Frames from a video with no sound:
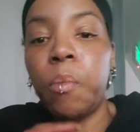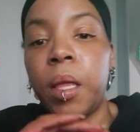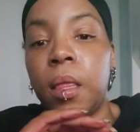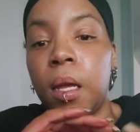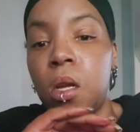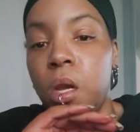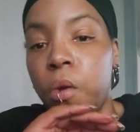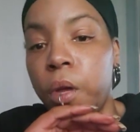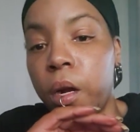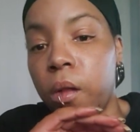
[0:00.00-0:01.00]
but then
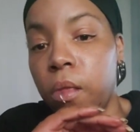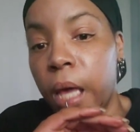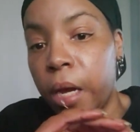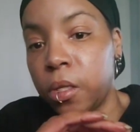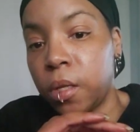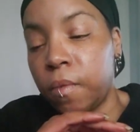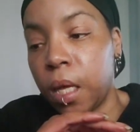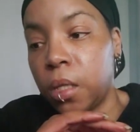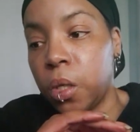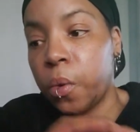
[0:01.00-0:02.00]
there are layers of
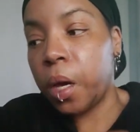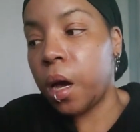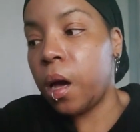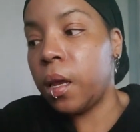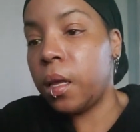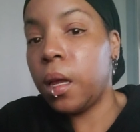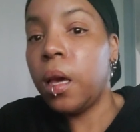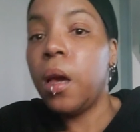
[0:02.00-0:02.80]
things going on, and